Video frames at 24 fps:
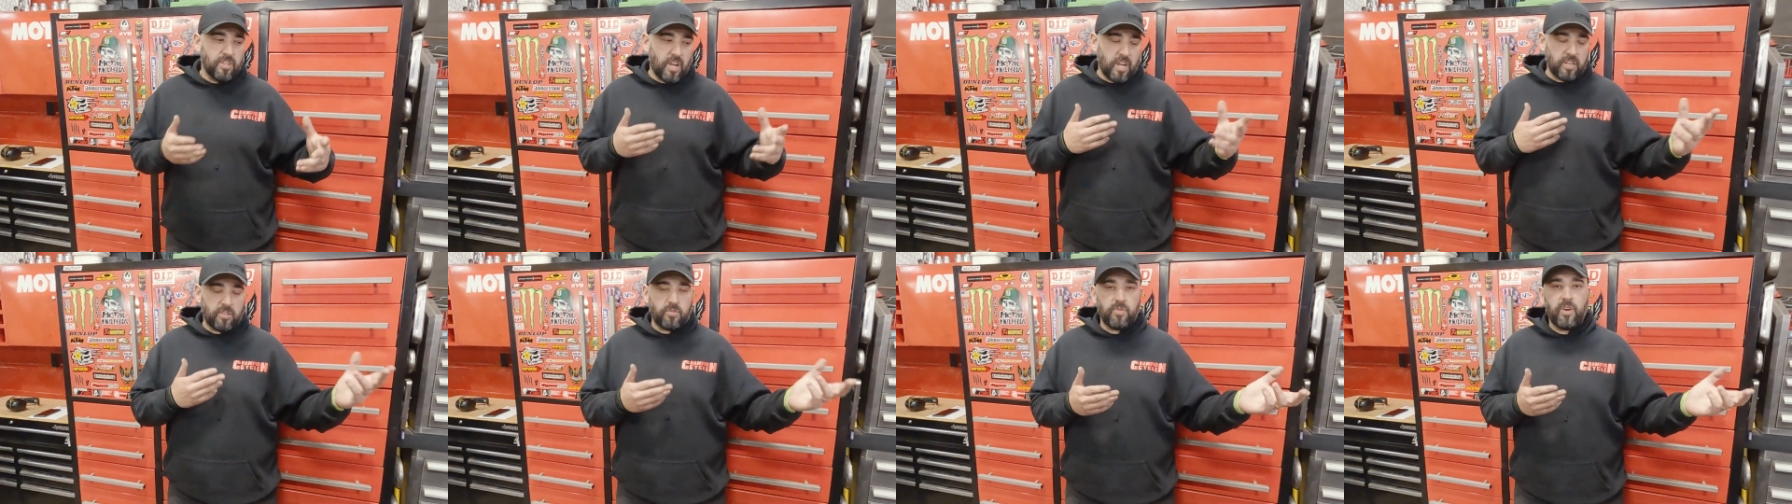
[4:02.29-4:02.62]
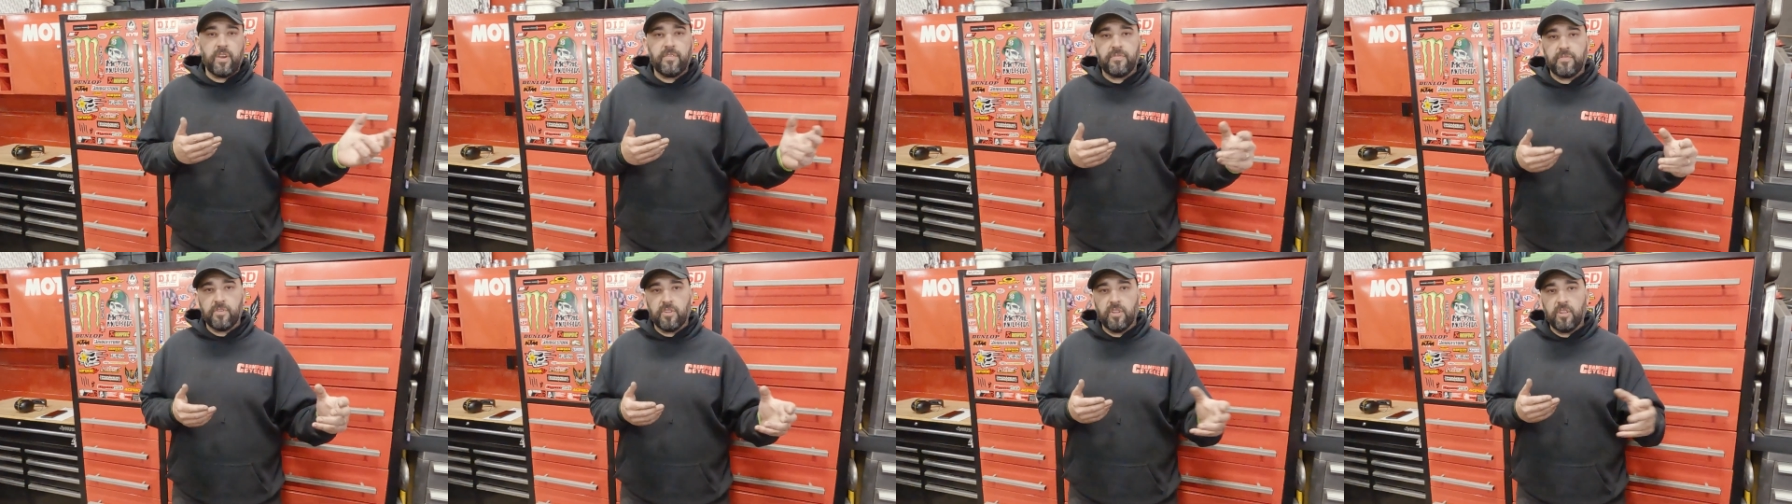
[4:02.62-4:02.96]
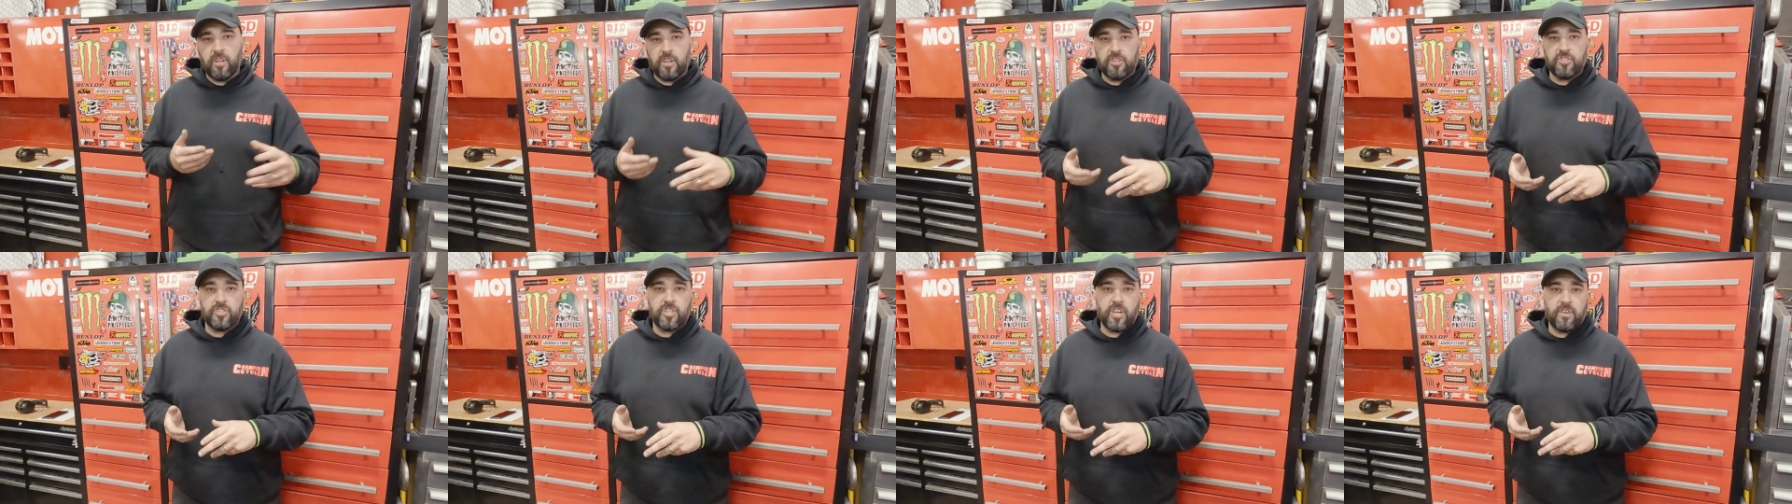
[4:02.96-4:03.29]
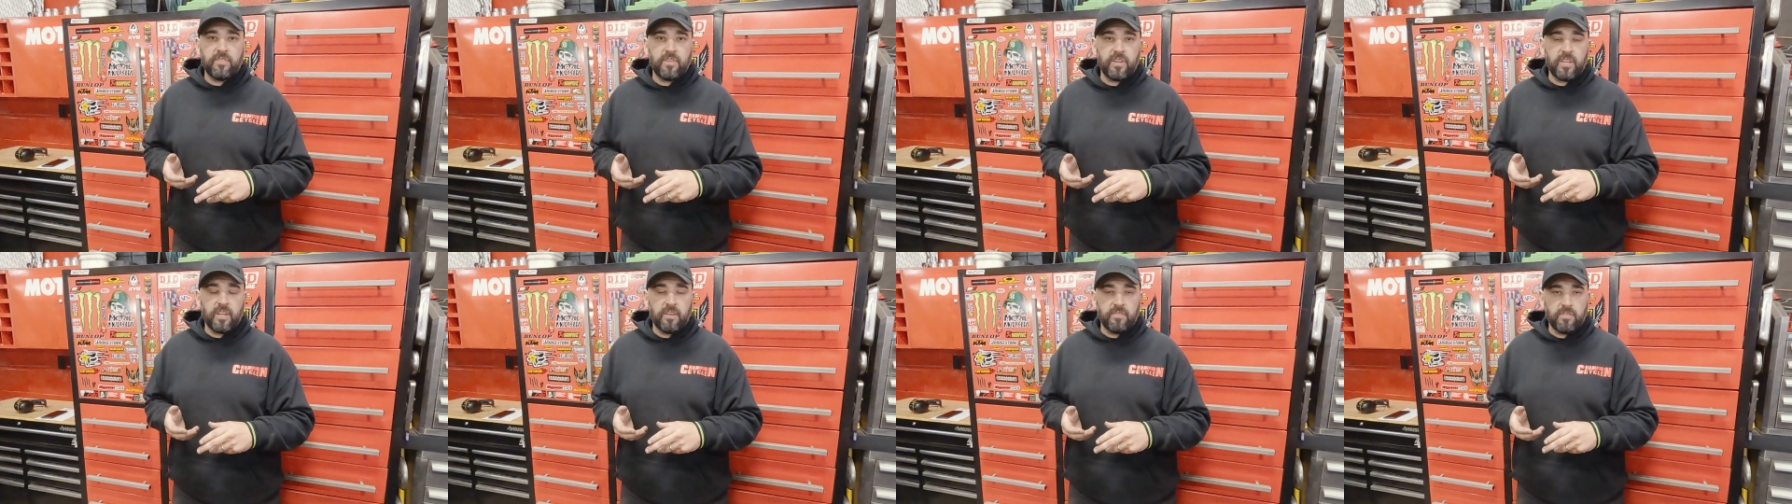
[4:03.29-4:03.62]
not great for the
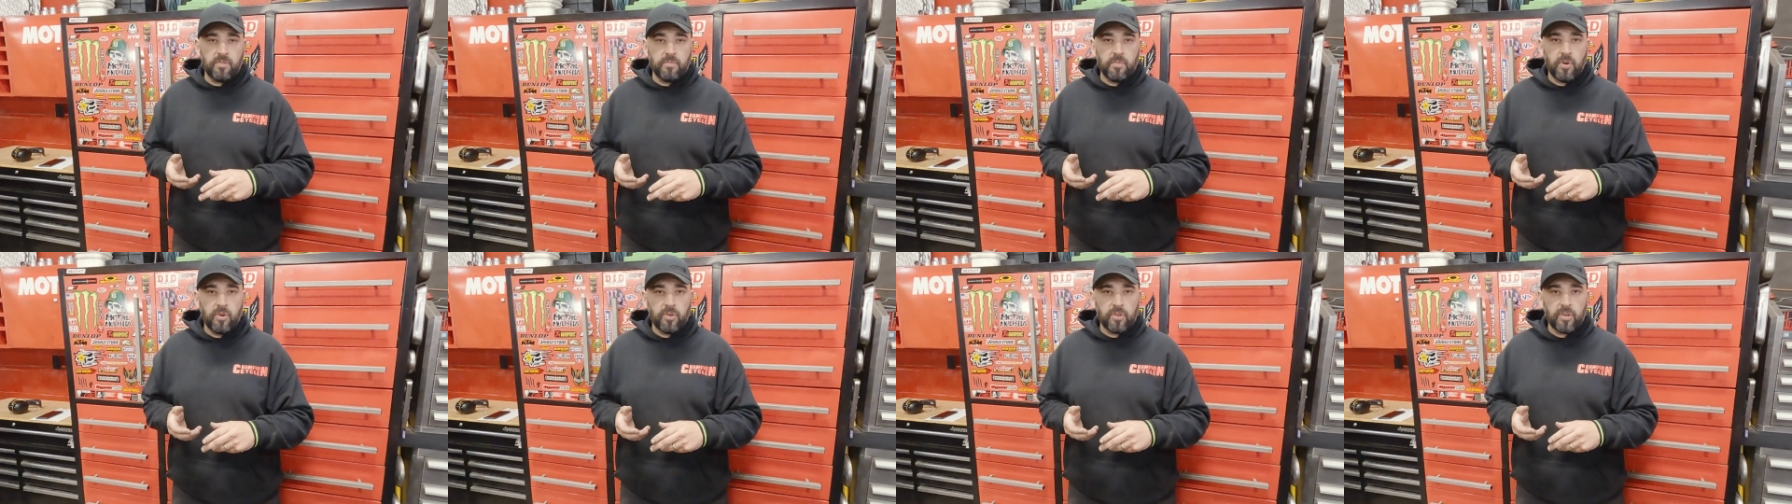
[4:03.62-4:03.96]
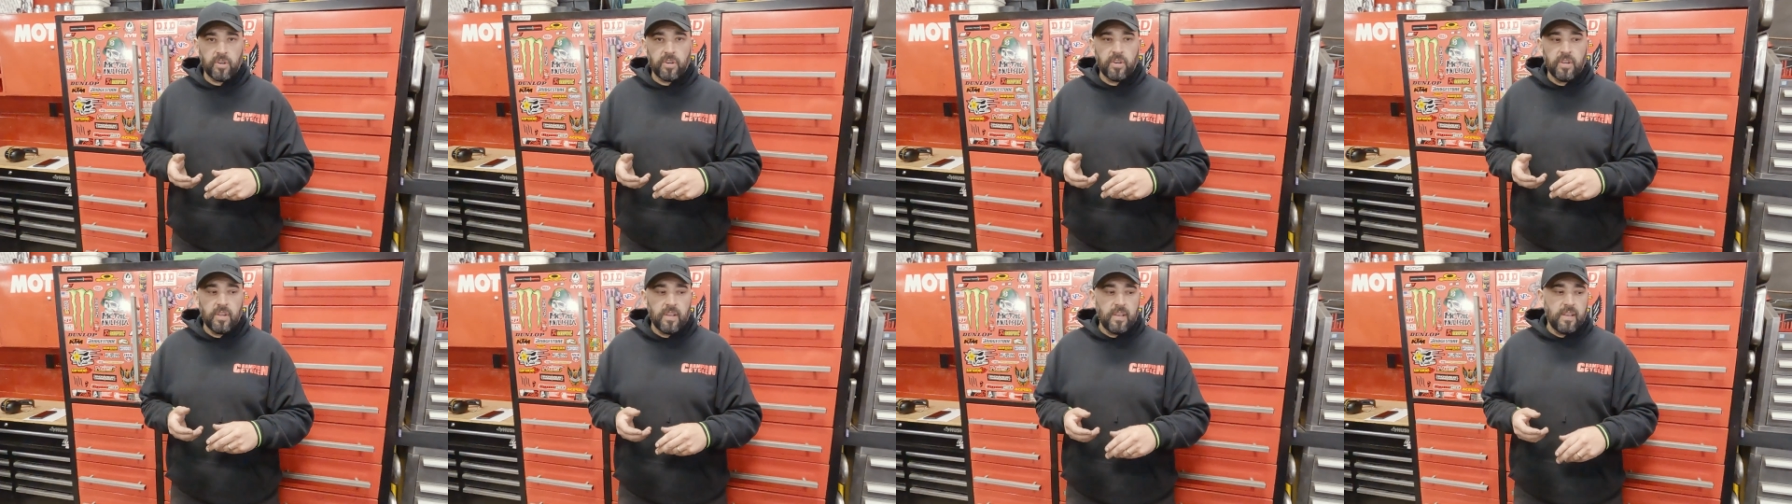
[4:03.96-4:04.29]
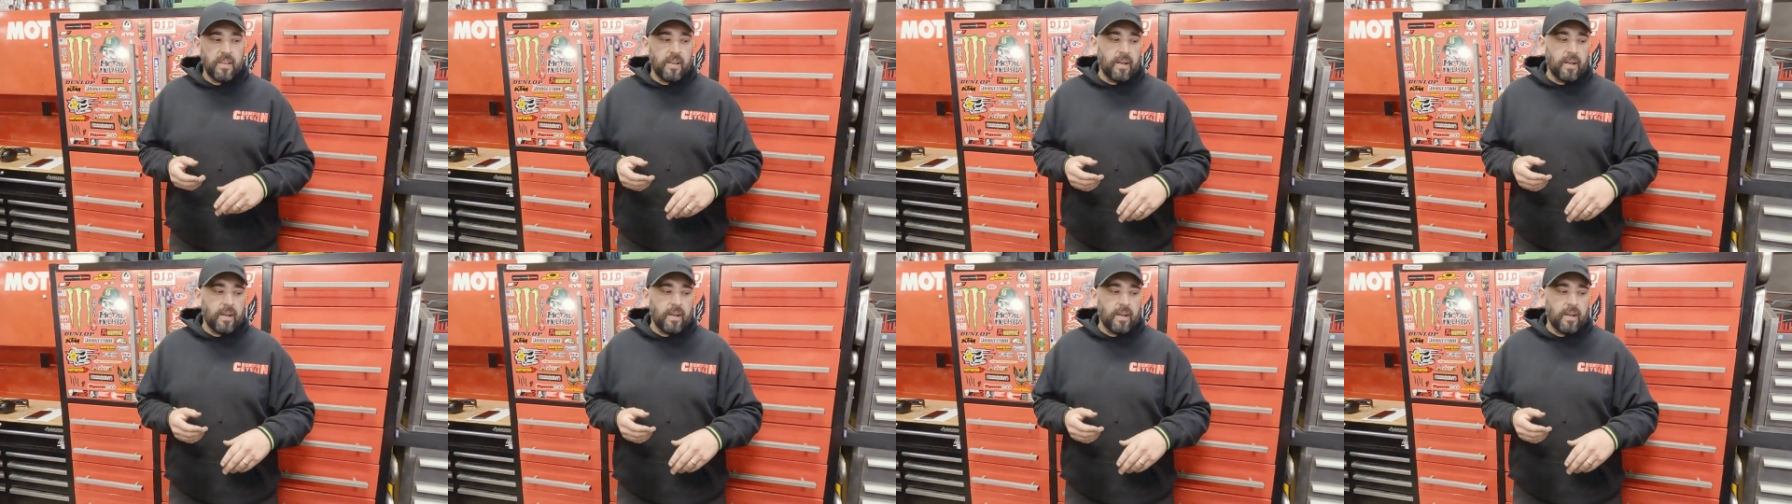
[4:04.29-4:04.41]
longevity of the motor.